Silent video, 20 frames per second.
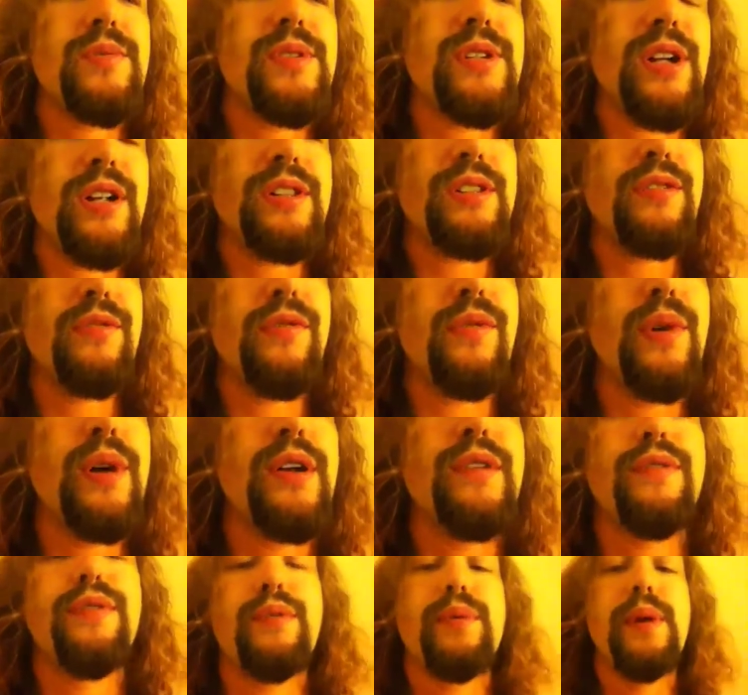a result of one
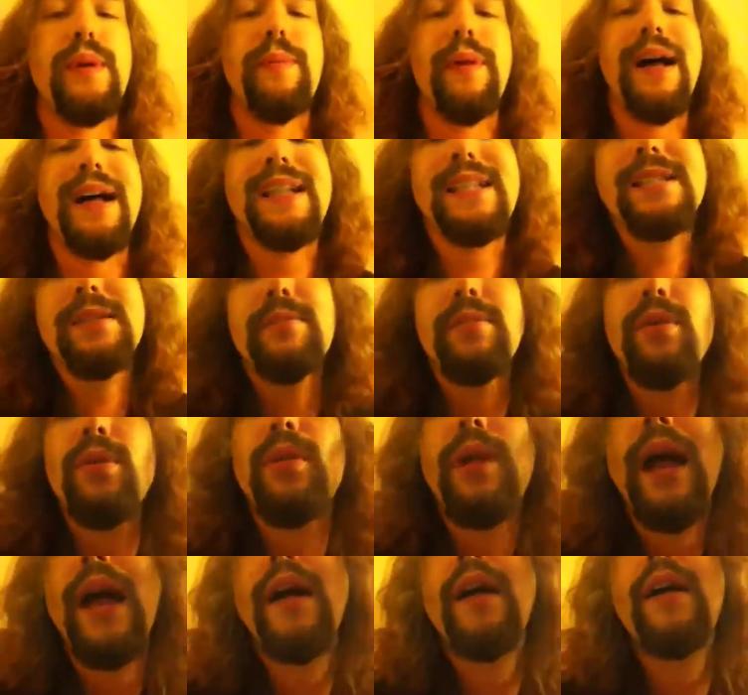of three
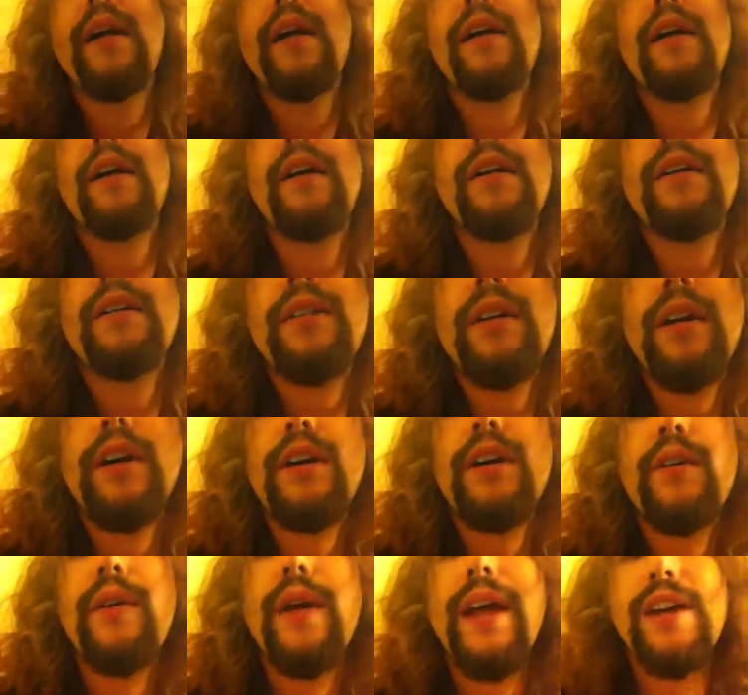possible uh, uh, uh
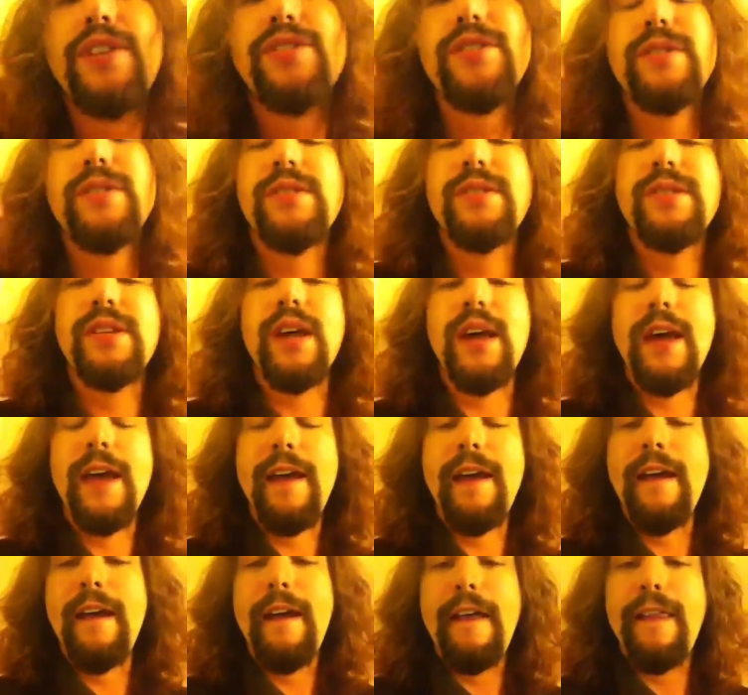creations.
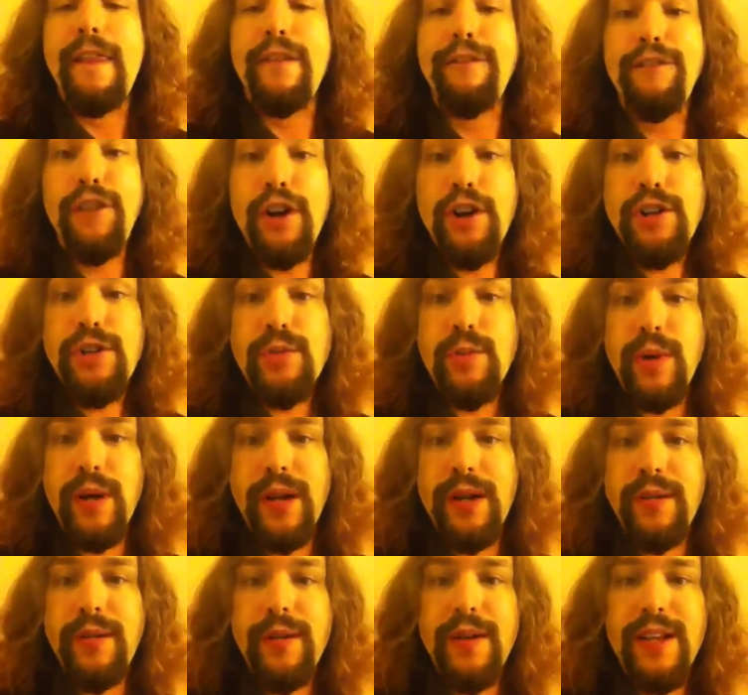The first
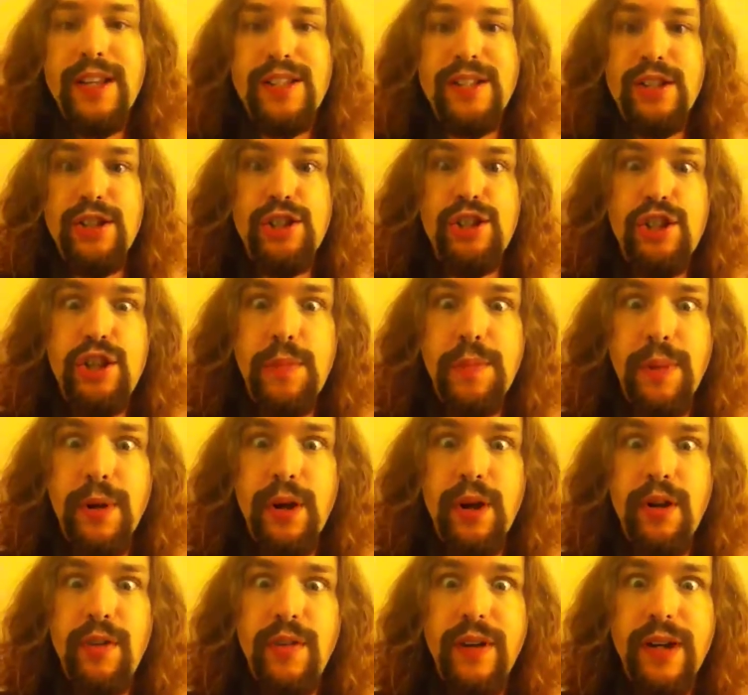one is a
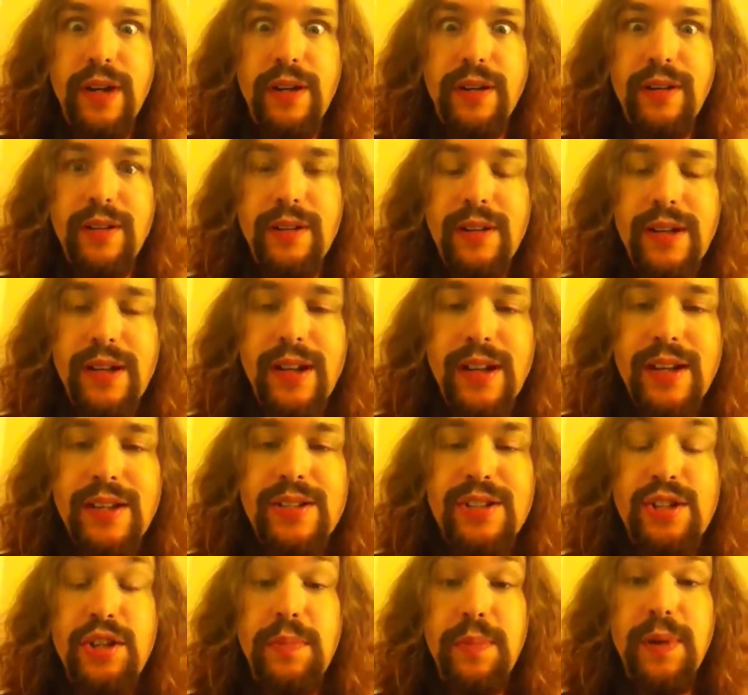supernova. A
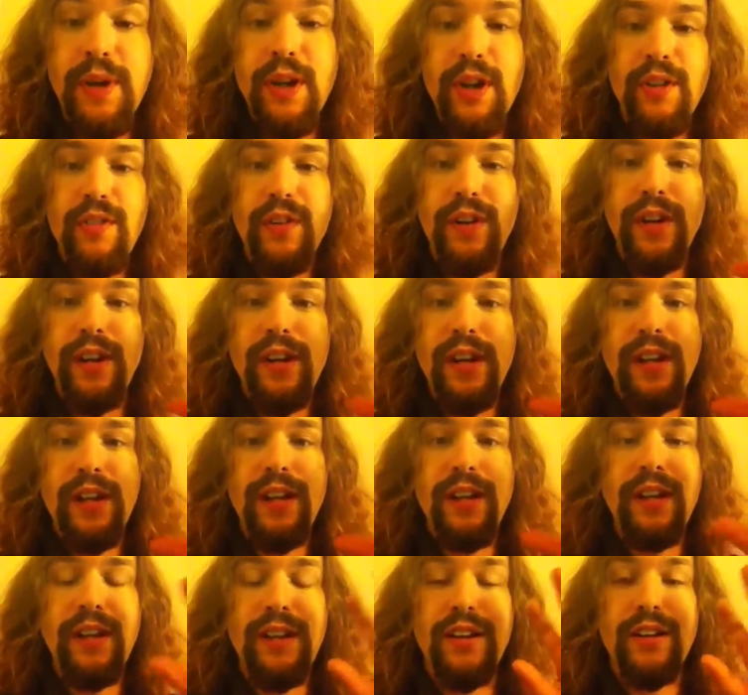supernova
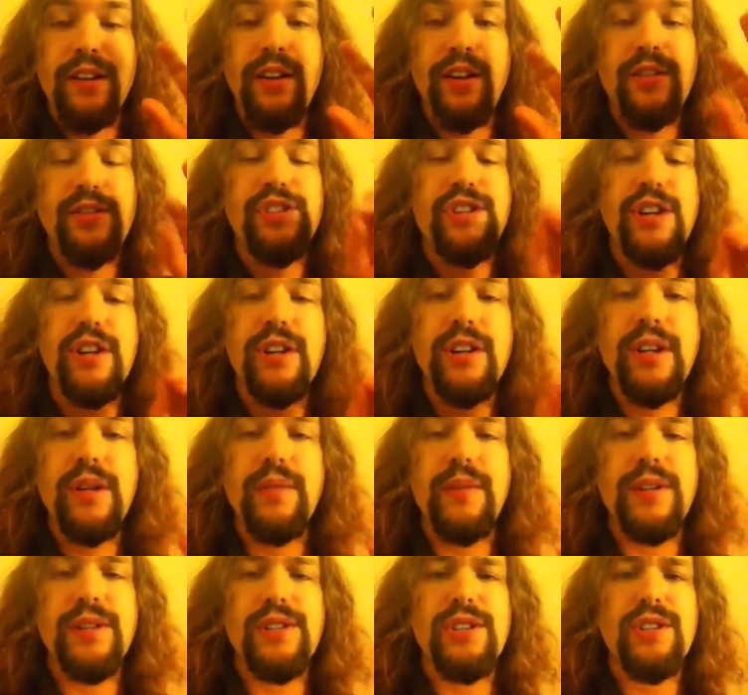uh, occurs generally
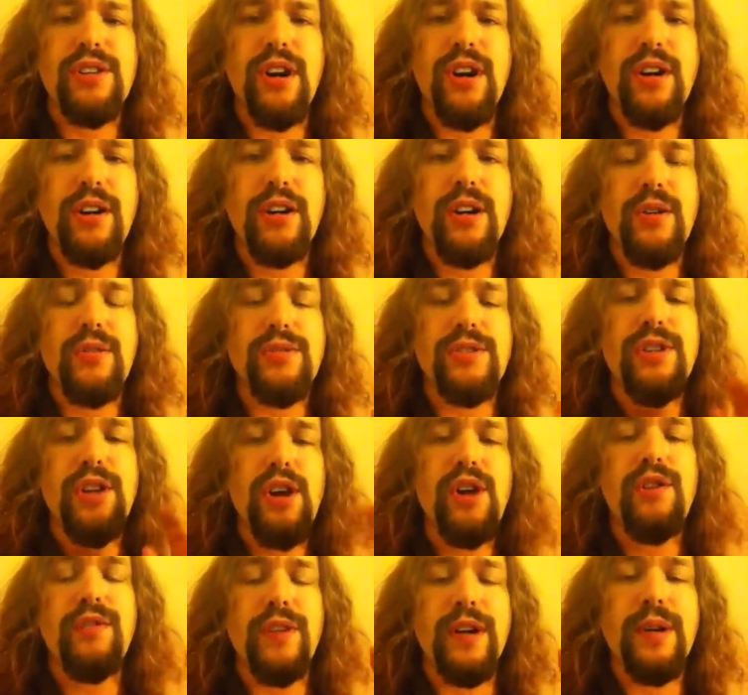when a star goes
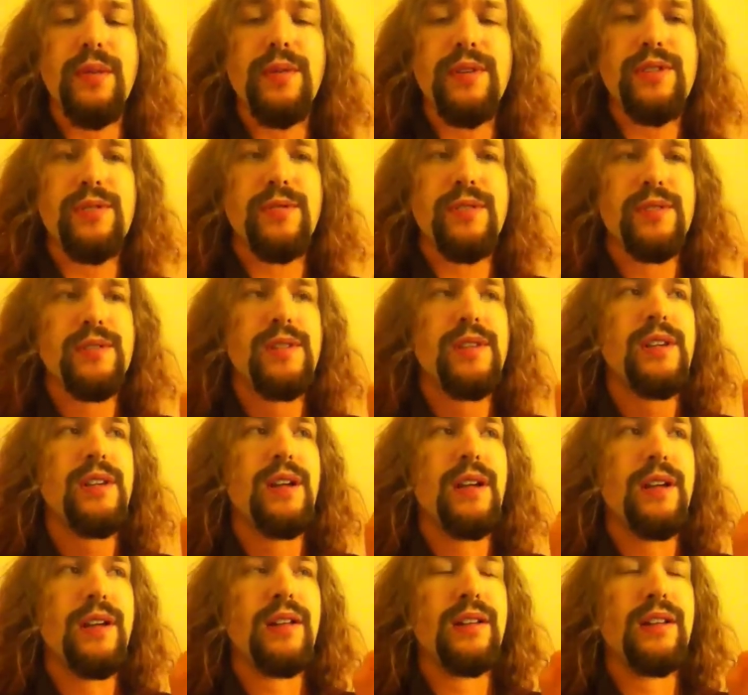nova, which was
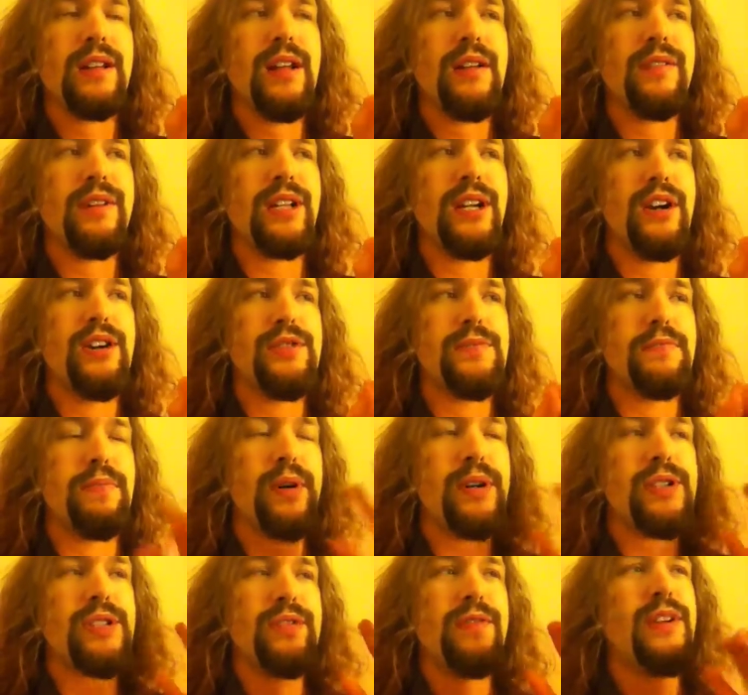uh, kind of a large
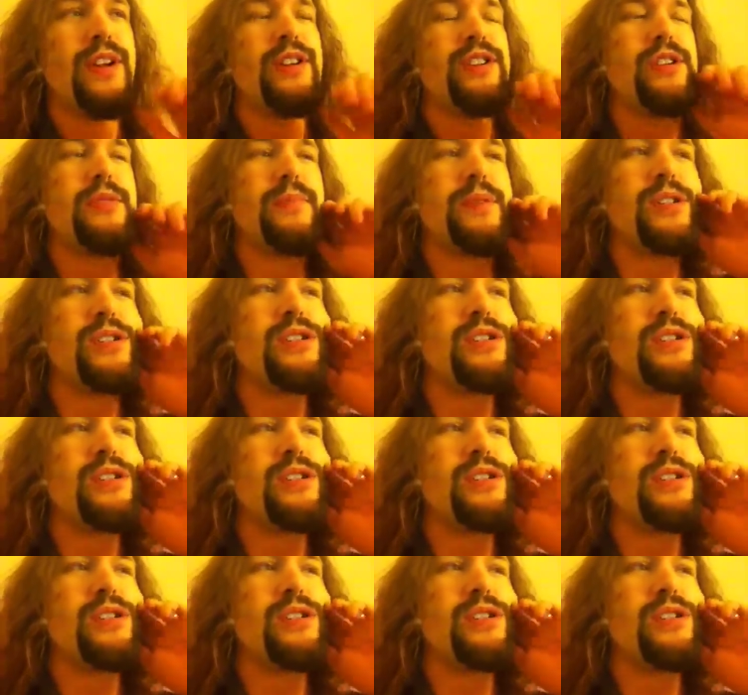burst of energy, but a